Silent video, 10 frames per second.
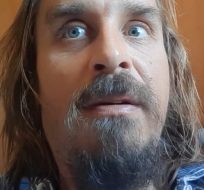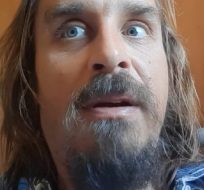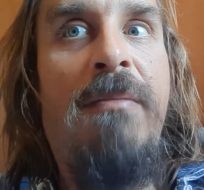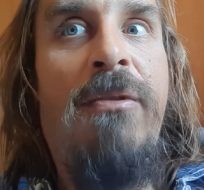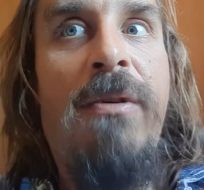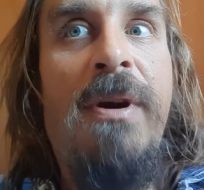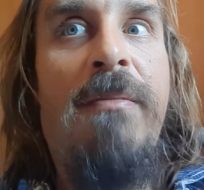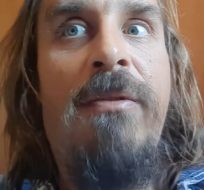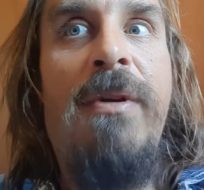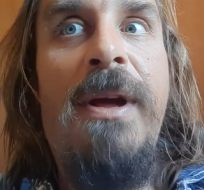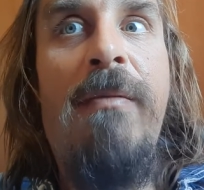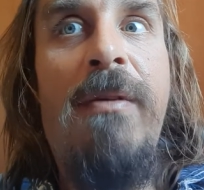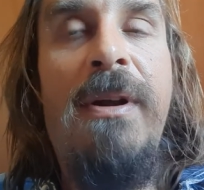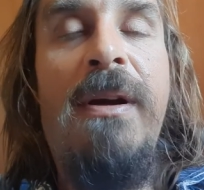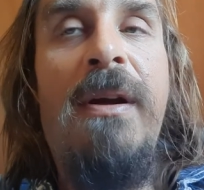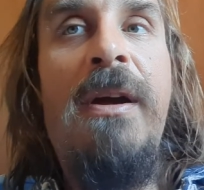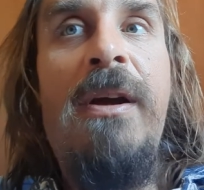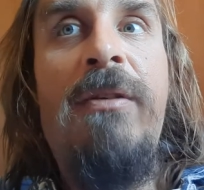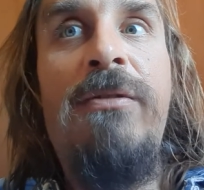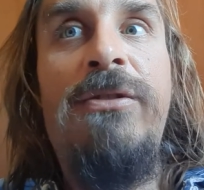And more and more they want to
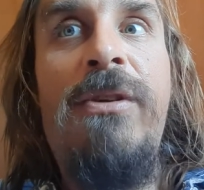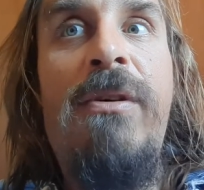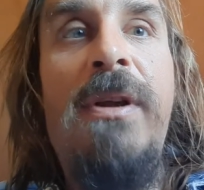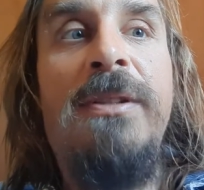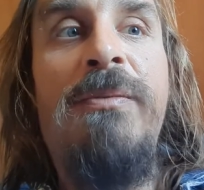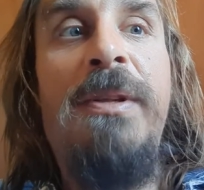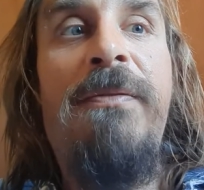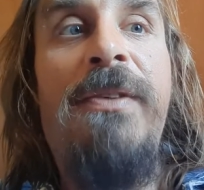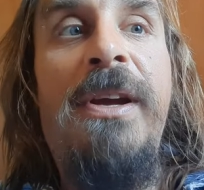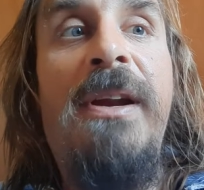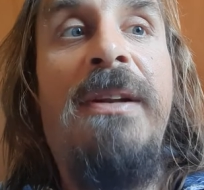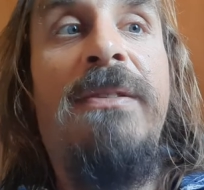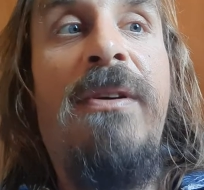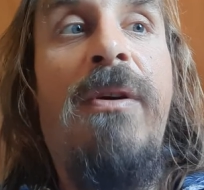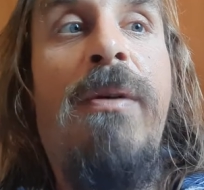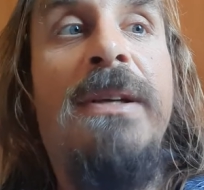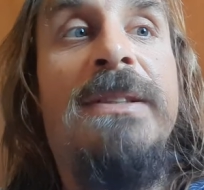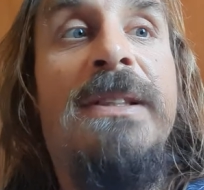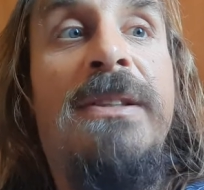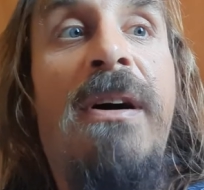control us with fear and throw
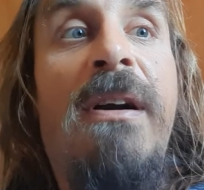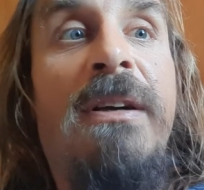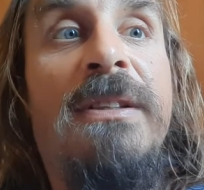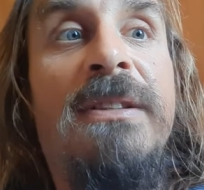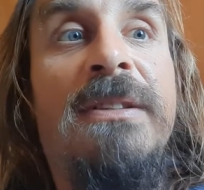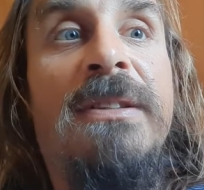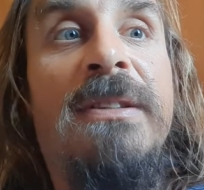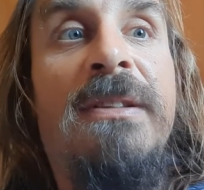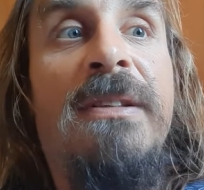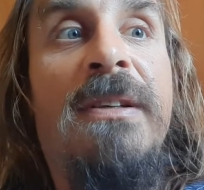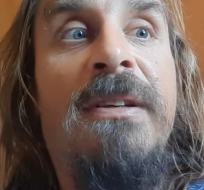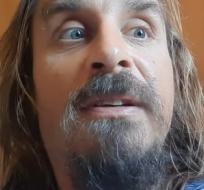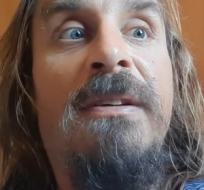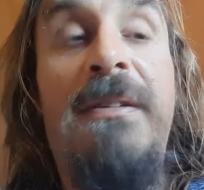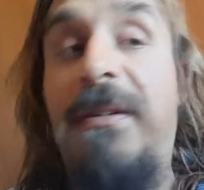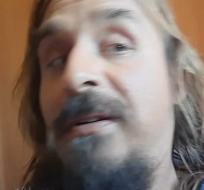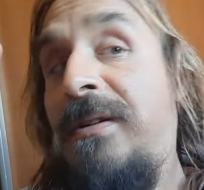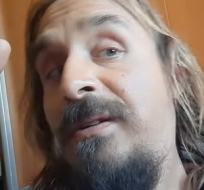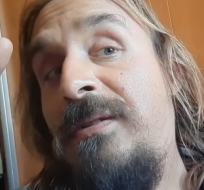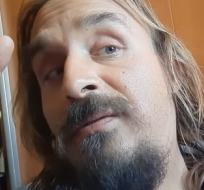us in darkness
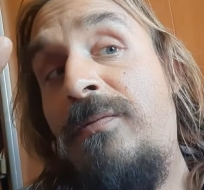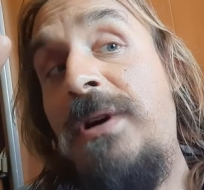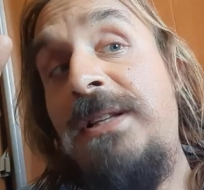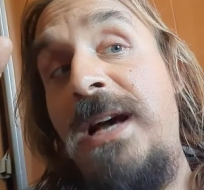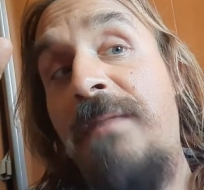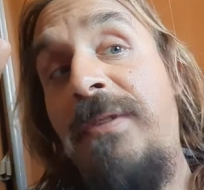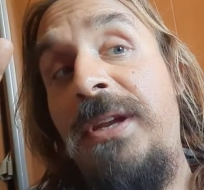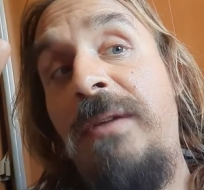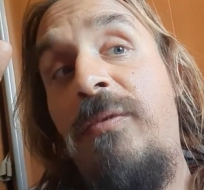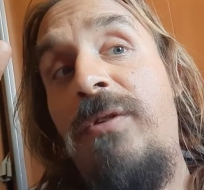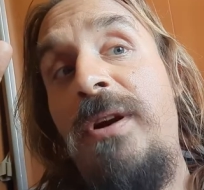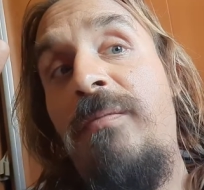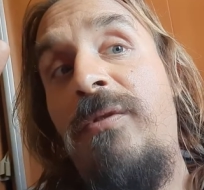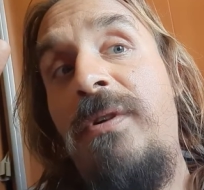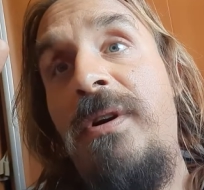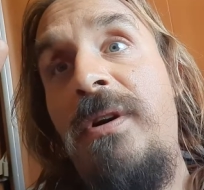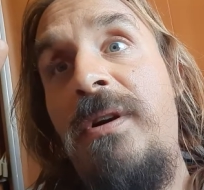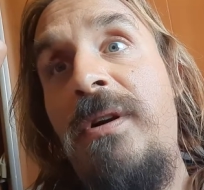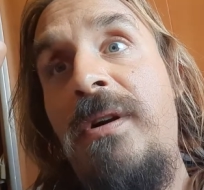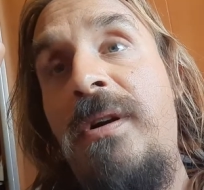what's happening more and more.
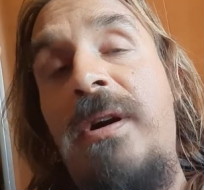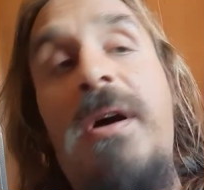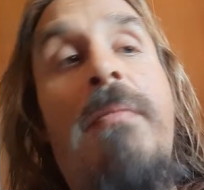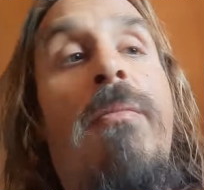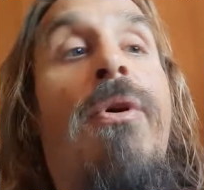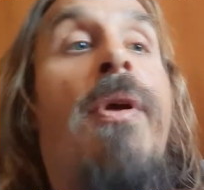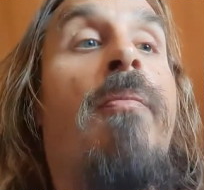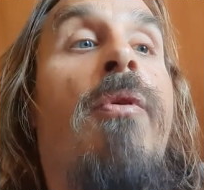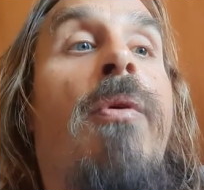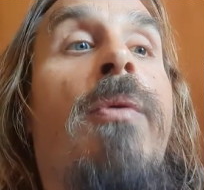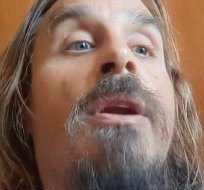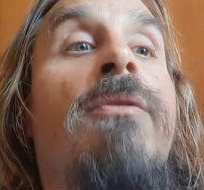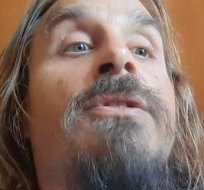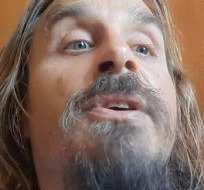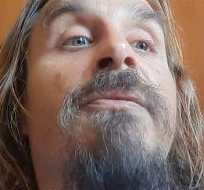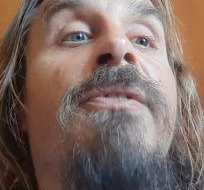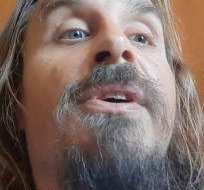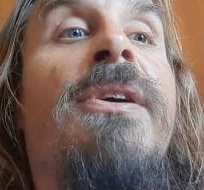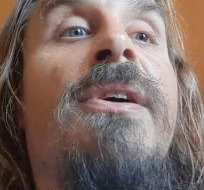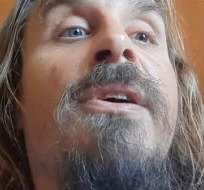More and more we're losing
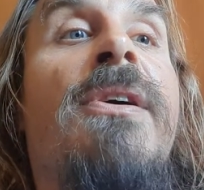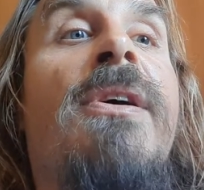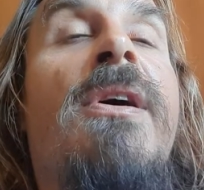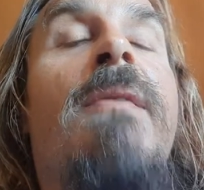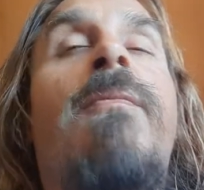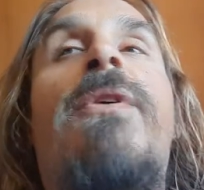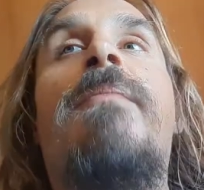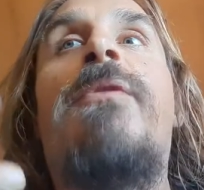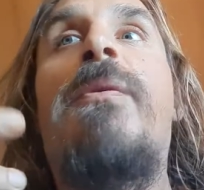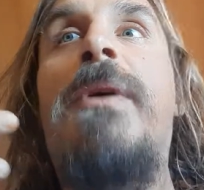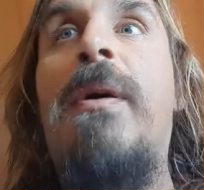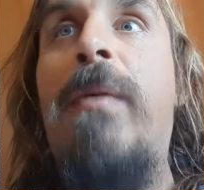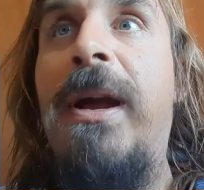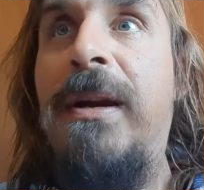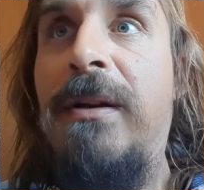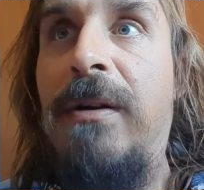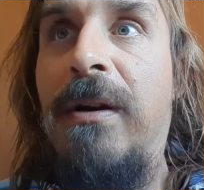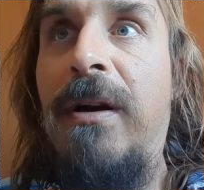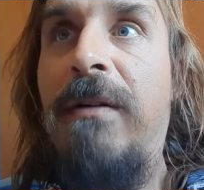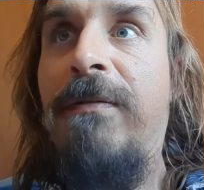fear. More and more we awaken to
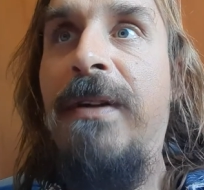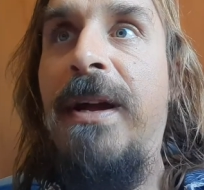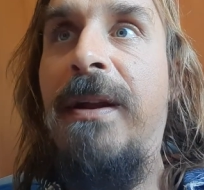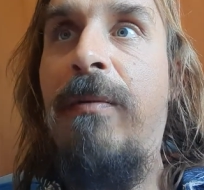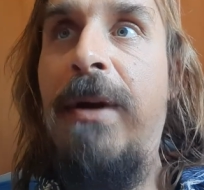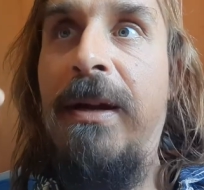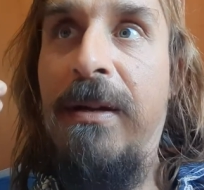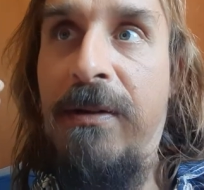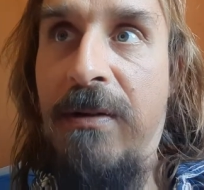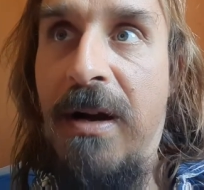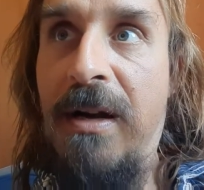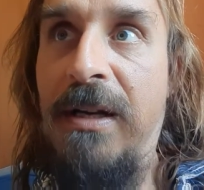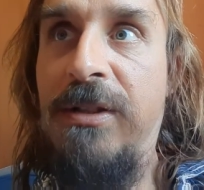love and awaken to ugly